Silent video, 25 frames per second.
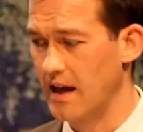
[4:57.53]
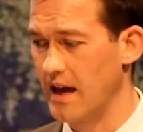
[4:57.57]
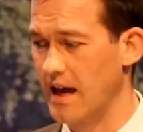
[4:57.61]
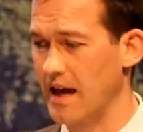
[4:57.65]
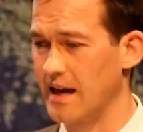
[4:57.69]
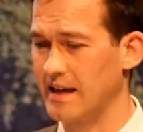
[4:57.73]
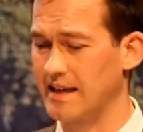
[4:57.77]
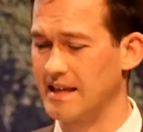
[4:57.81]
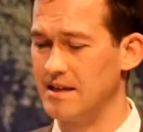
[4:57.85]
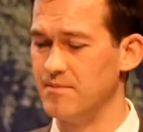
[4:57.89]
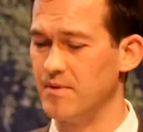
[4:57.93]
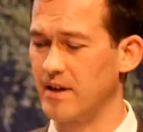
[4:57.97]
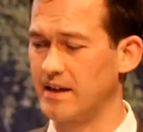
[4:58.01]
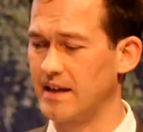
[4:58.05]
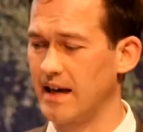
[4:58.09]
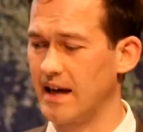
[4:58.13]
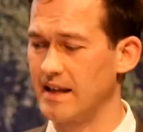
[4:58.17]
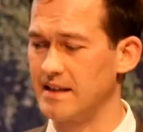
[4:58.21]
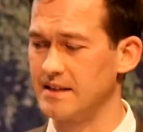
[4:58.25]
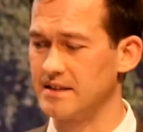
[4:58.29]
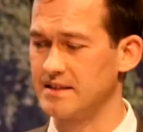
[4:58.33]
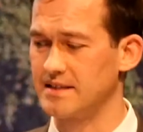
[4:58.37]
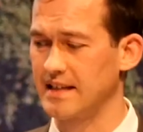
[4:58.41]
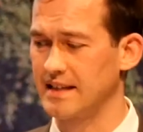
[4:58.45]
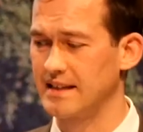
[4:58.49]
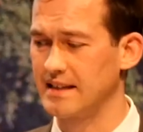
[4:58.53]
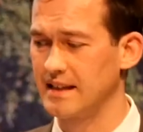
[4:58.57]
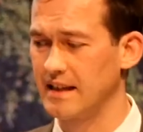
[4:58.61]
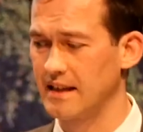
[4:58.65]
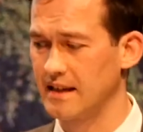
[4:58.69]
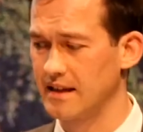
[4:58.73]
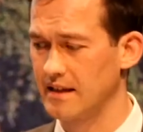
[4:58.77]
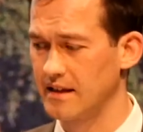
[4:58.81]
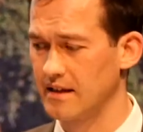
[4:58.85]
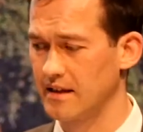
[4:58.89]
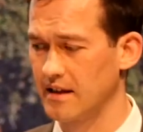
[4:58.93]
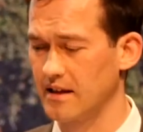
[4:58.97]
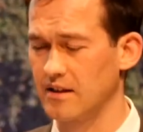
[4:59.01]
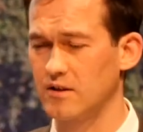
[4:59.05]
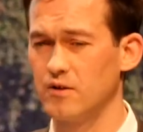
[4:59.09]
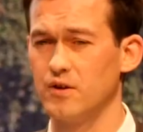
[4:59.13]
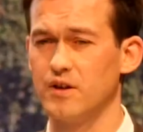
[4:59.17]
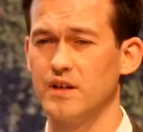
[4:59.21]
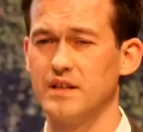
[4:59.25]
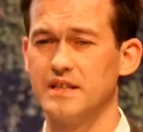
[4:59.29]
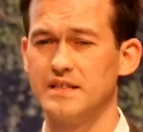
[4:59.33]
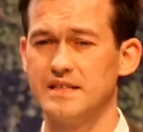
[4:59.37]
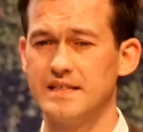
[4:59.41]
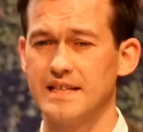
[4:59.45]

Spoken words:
chemokine signaling, including